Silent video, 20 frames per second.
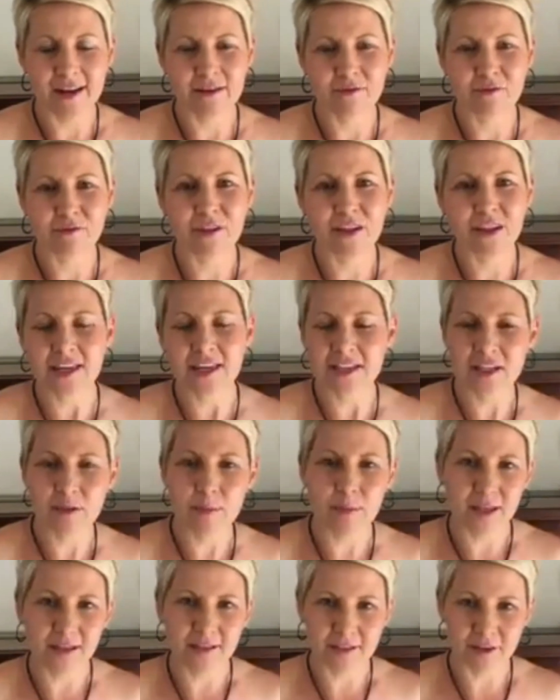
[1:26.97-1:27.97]
and forget to
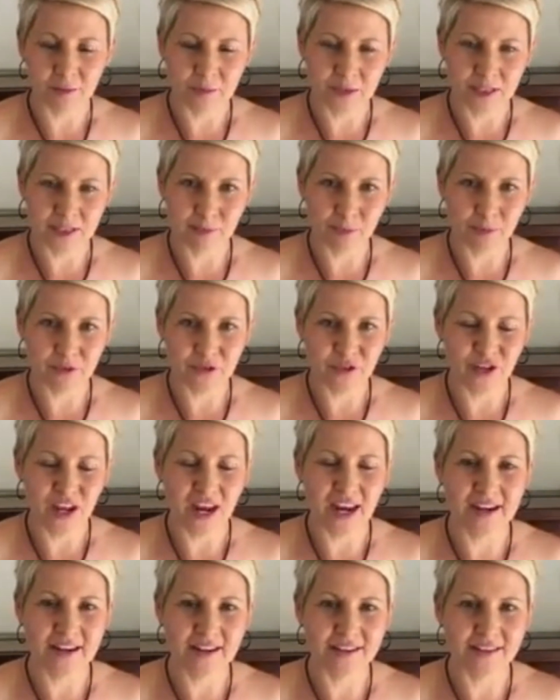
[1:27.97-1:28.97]
be a little bit
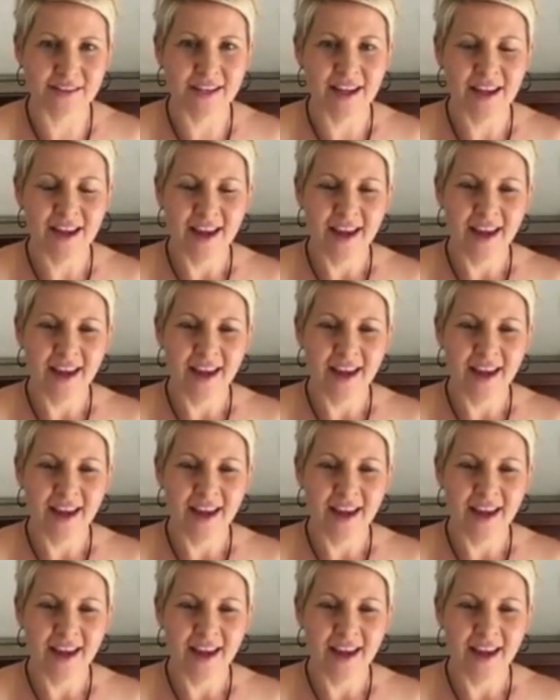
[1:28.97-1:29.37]
spontaneous.